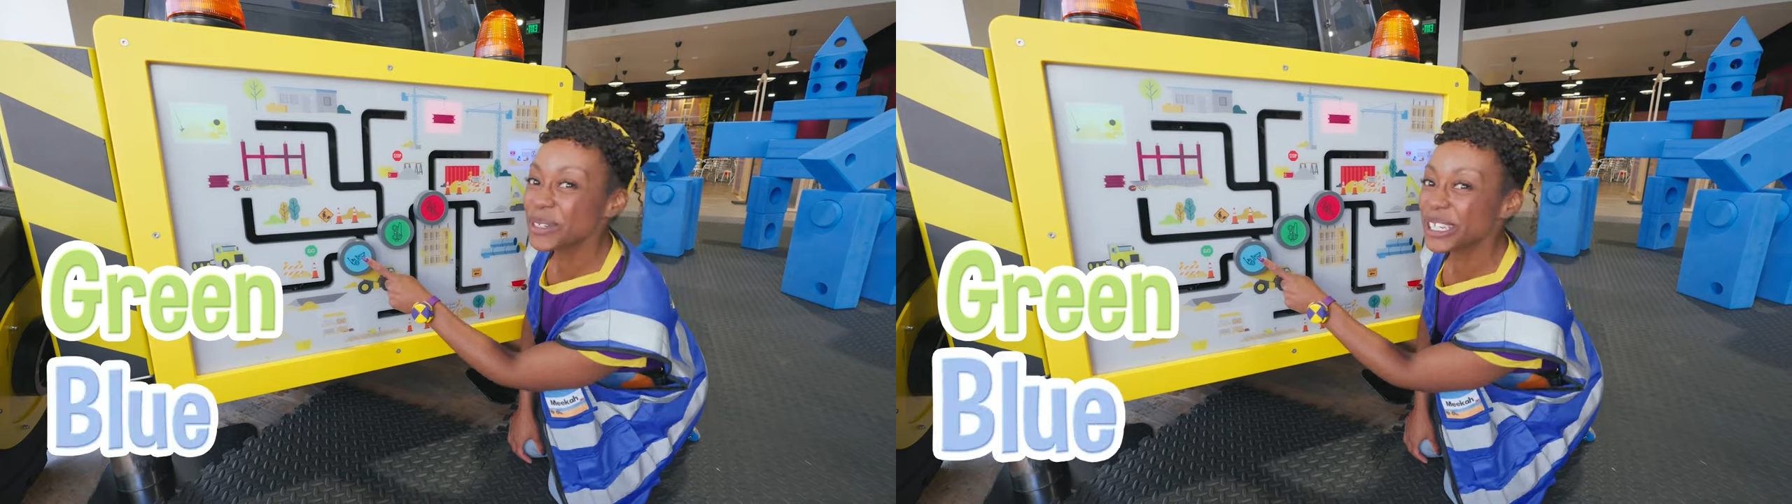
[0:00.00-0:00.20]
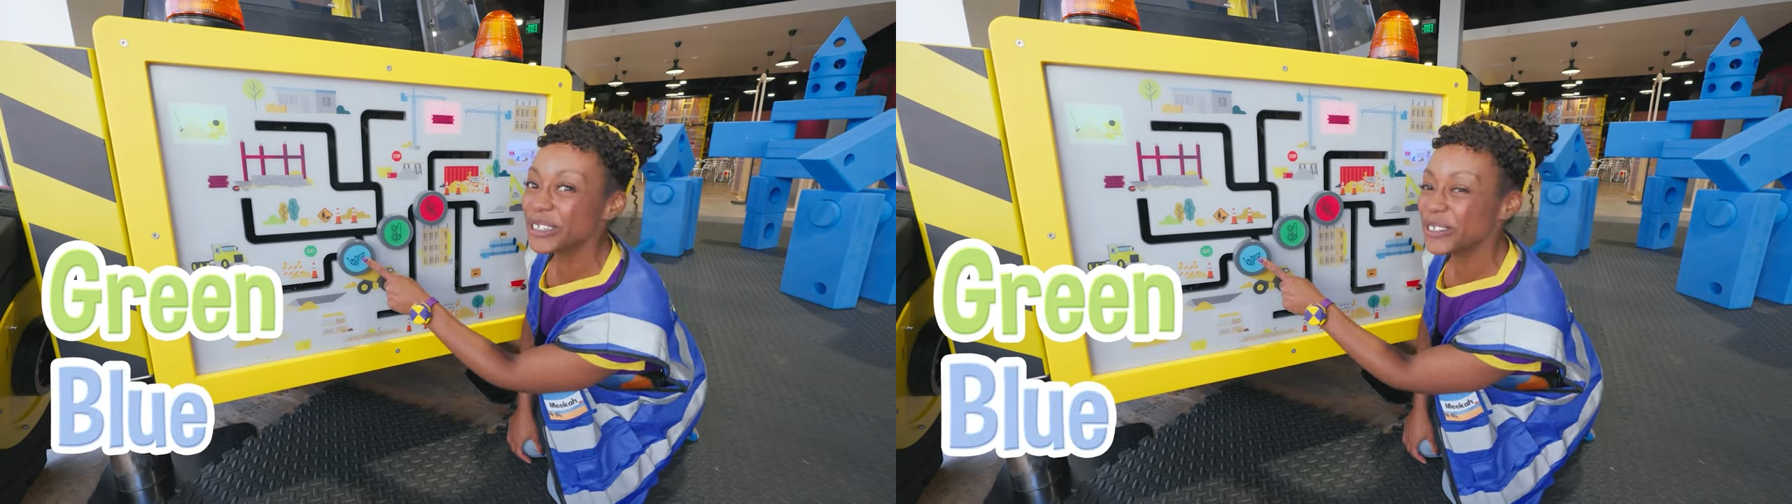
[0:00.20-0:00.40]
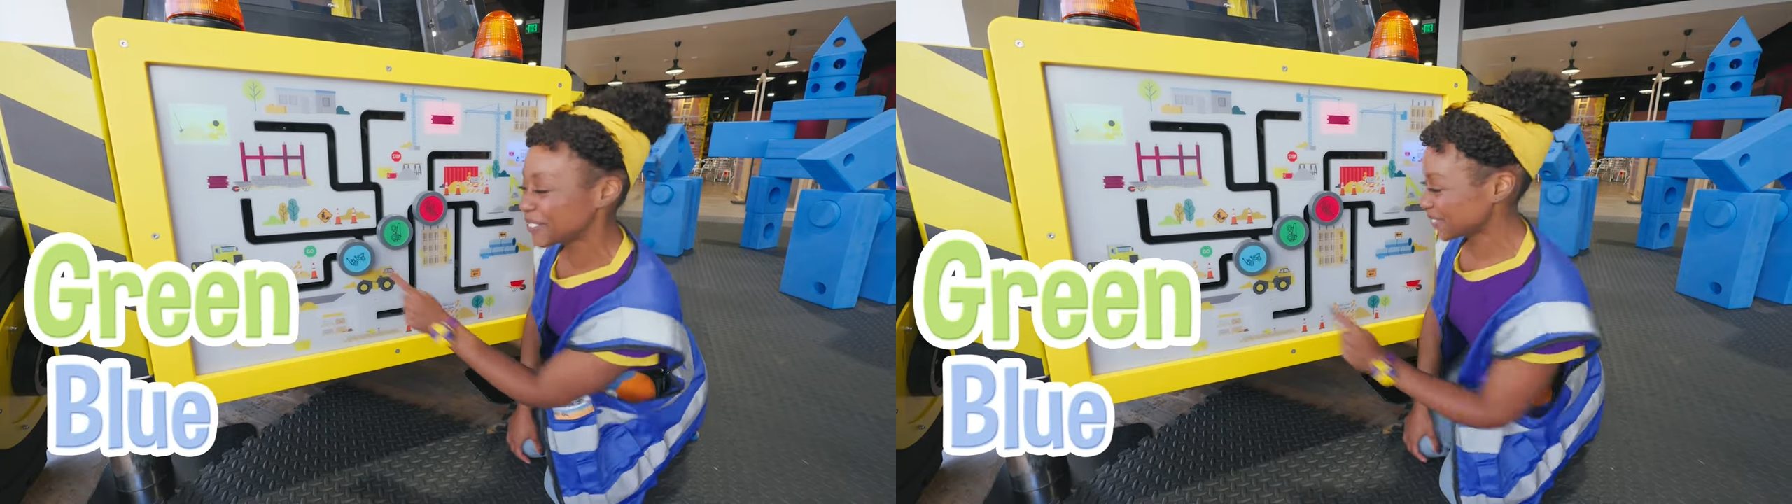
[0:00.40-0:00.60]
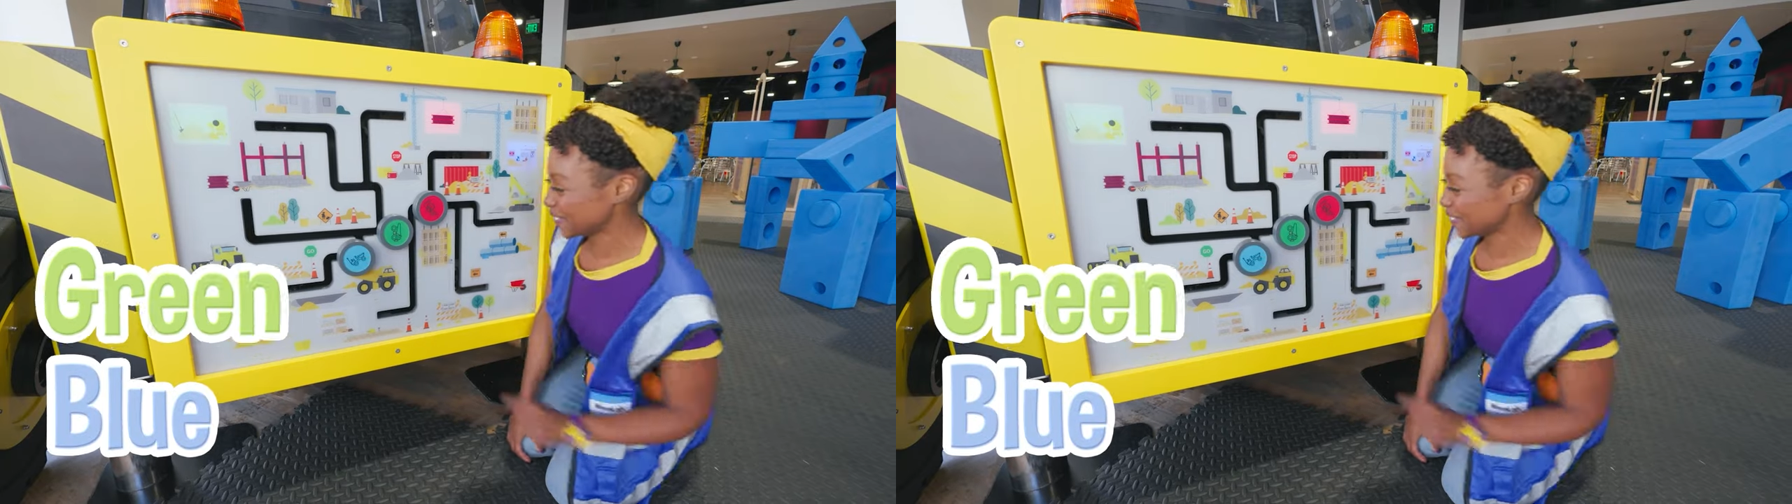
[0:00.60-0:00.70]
blue.